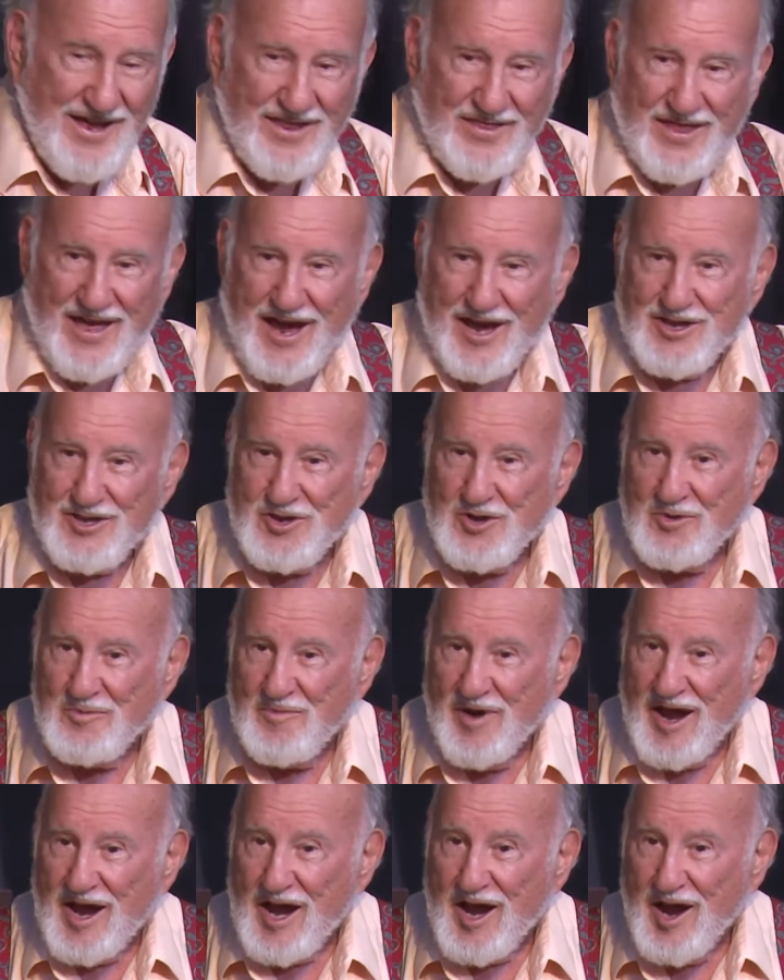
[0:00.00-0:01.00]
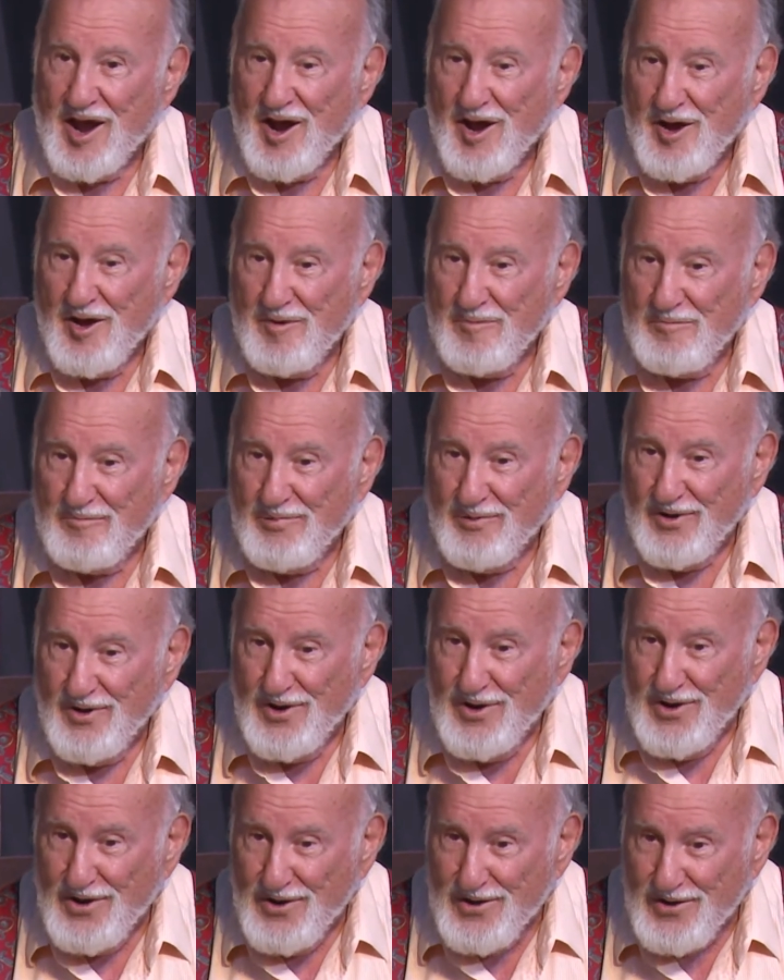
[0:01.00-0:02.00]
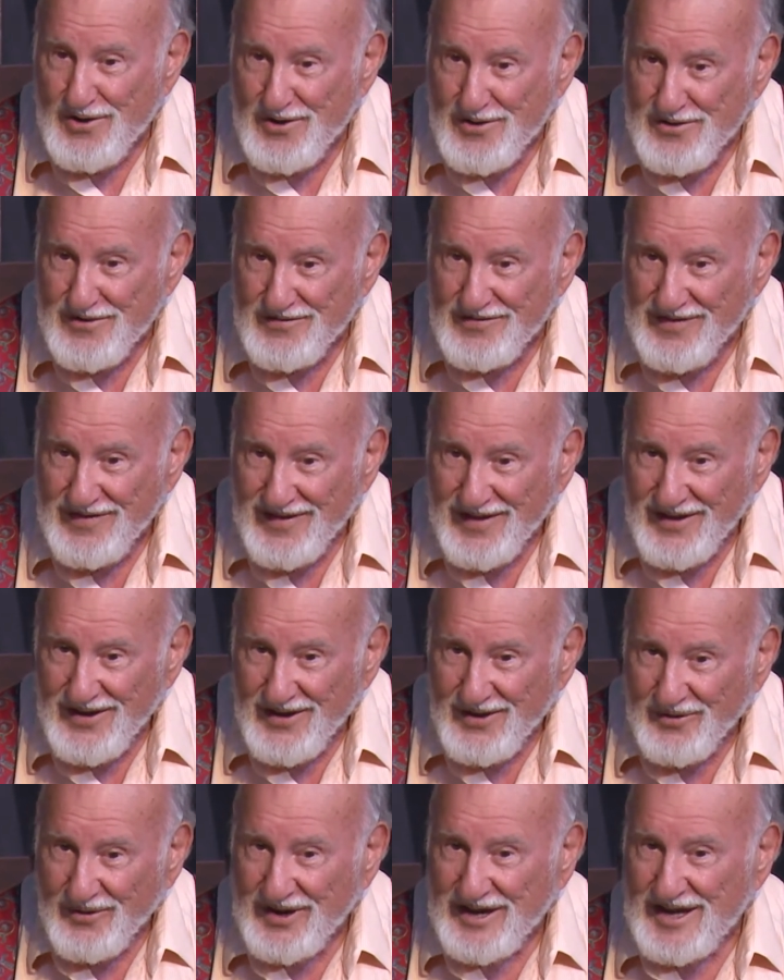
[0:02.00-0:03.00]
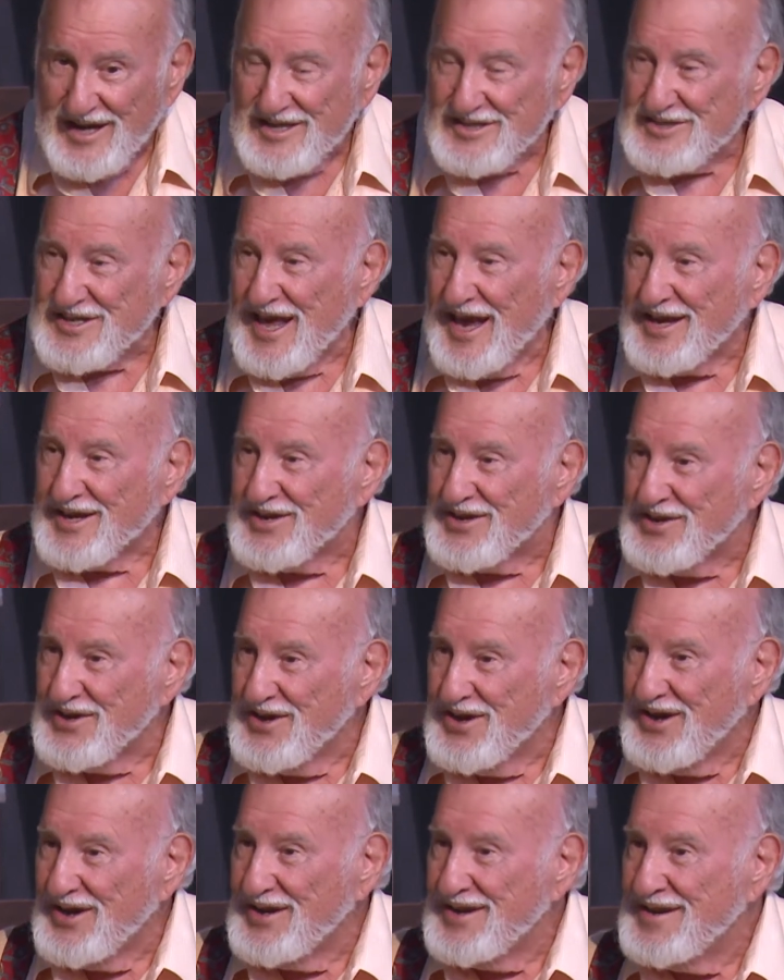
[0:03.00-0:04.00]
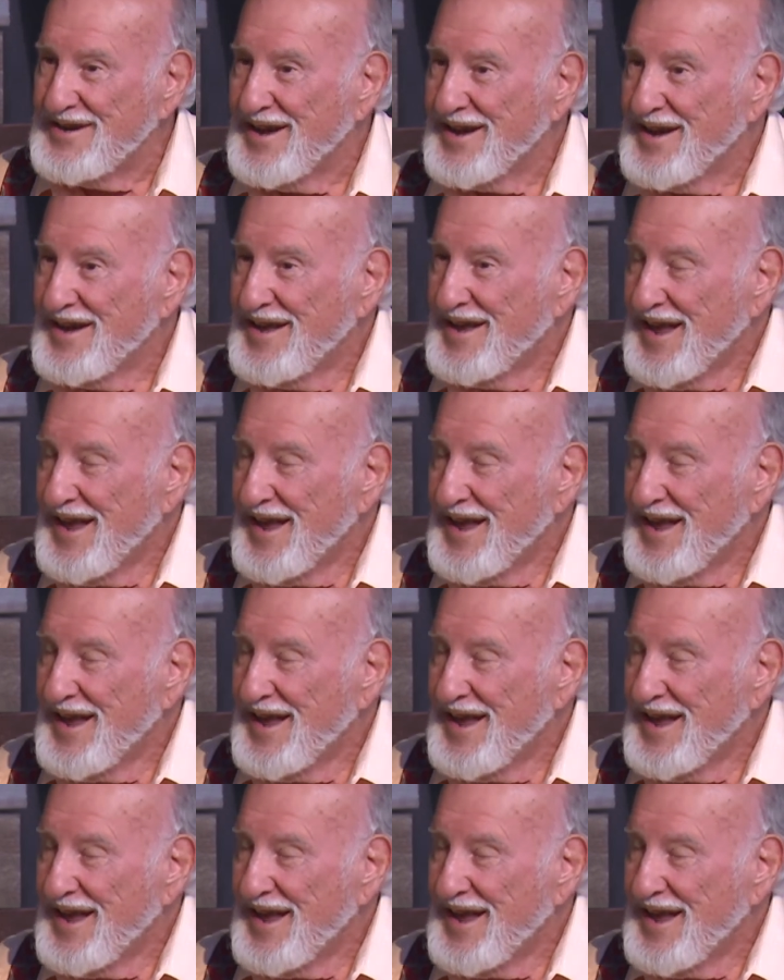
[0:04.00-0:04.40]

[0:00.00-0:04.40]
That you may prove what is that good